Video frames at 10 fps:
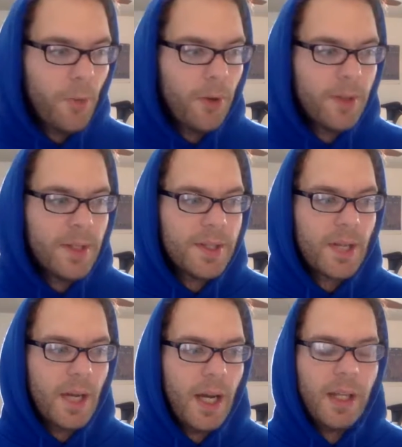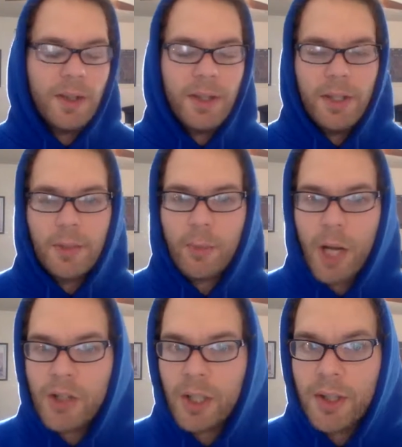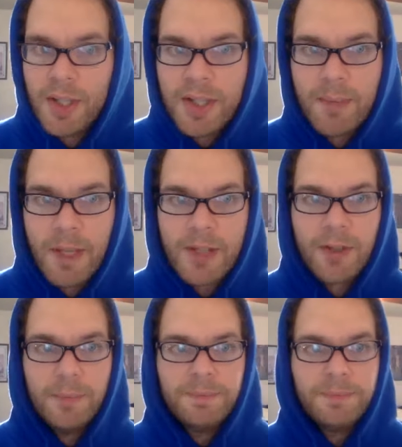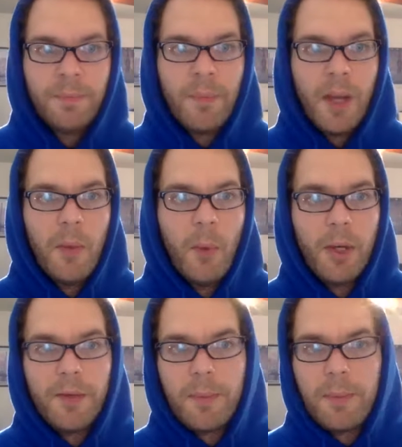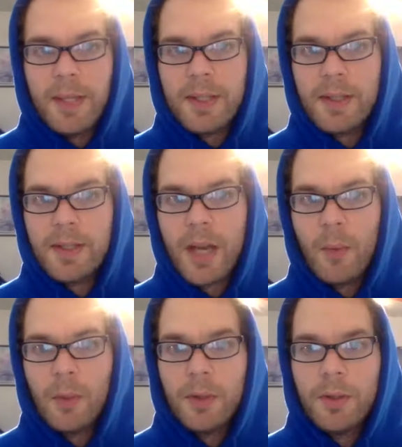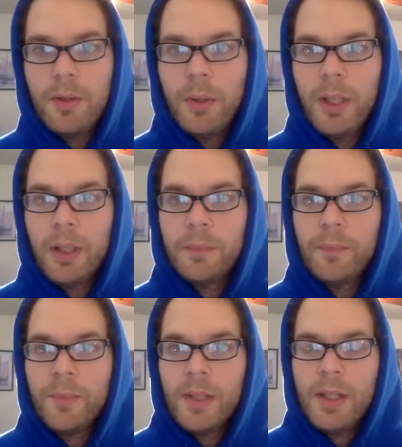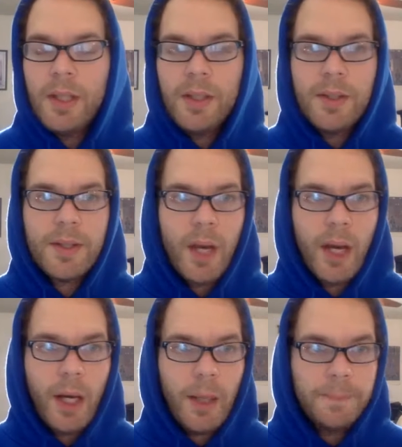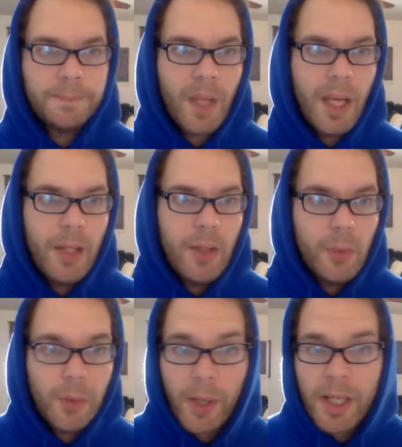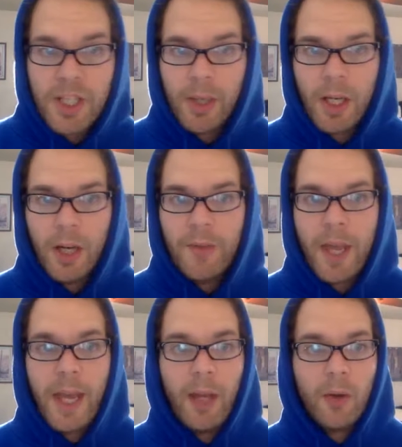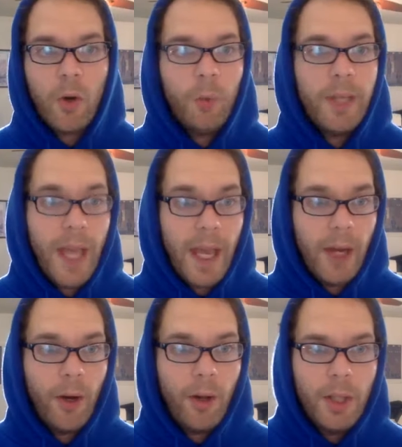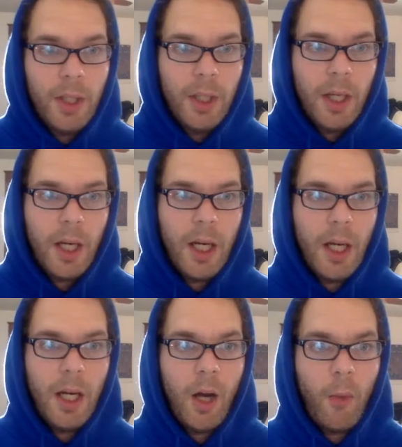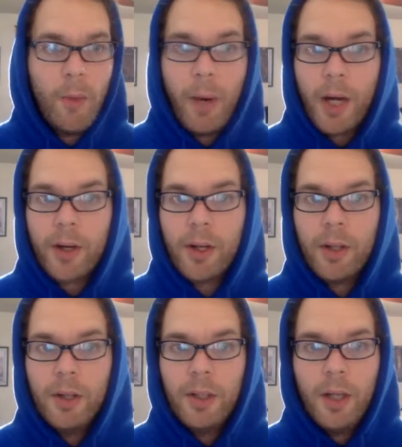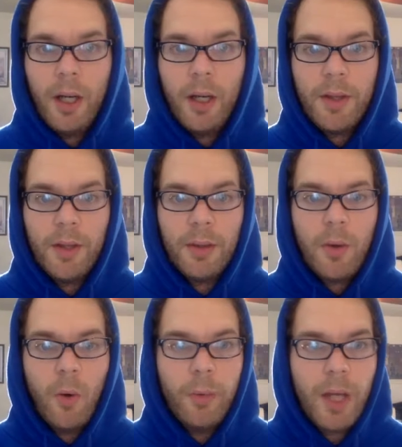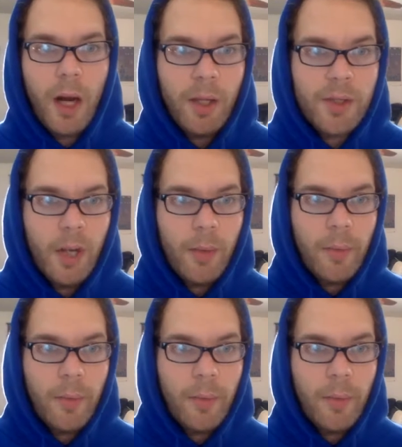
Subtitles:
this end of the year project this semester. And one of the pieces that we're doing is a new arrangement of the Hail Colby Hail alma mater, the Colby College alma